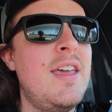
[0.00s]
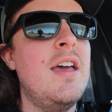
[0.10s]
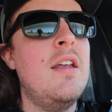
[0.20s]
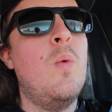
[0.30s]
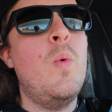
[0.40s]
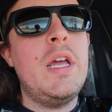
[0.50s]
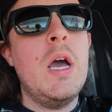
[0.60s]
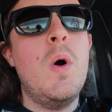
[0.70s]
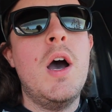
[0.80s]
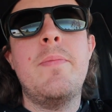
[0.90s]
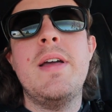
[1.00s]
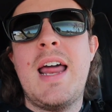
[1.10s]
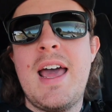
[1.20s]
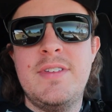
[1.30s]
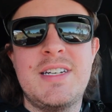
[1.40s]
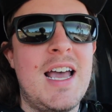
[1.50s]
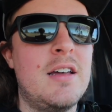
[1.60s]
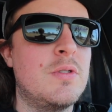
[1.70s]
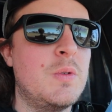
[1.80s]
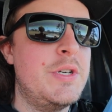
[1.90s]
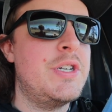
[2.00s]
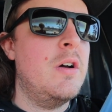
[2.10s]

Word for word: then we go up and have the title switched